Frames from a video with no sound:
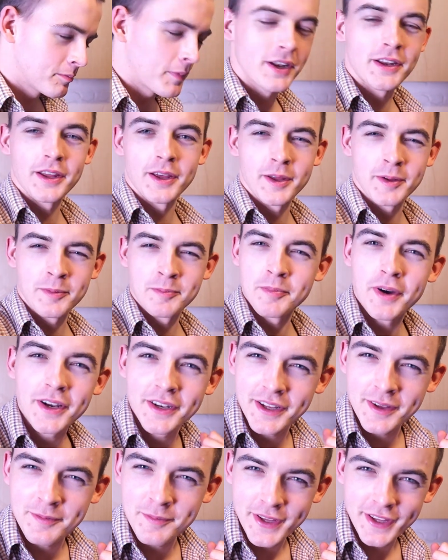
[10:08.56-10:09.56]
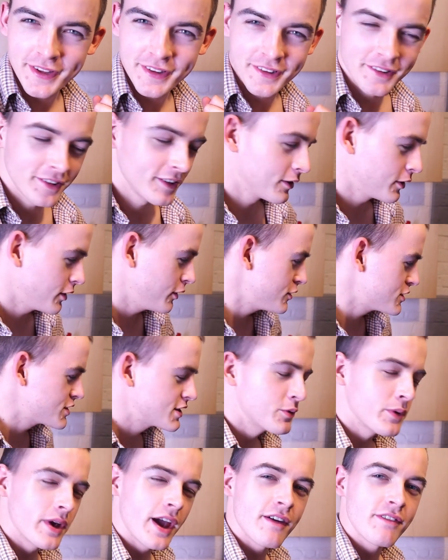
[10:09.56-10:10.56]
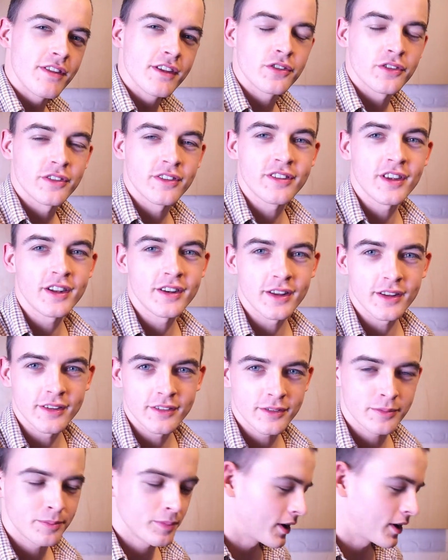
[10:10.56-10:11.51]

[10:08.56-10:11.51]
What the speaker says: Monday. Monday meal. Usually we have this on Sundays,